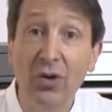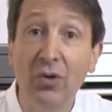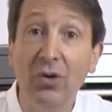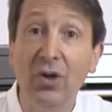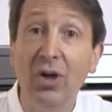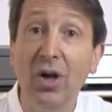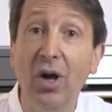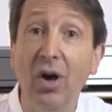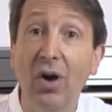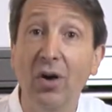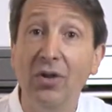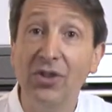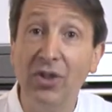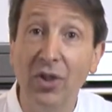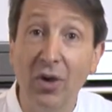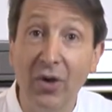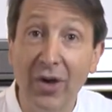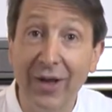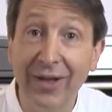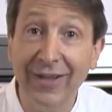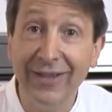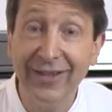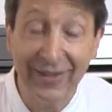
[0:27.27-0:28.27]
on cast
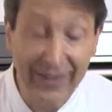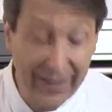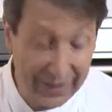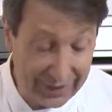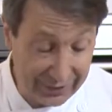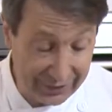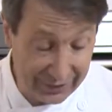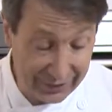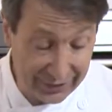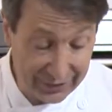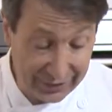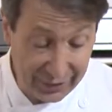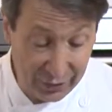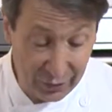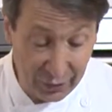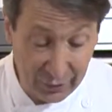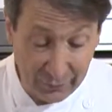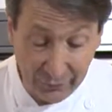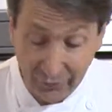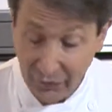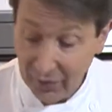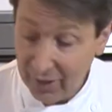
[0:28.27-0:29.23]
iron and stainless steel.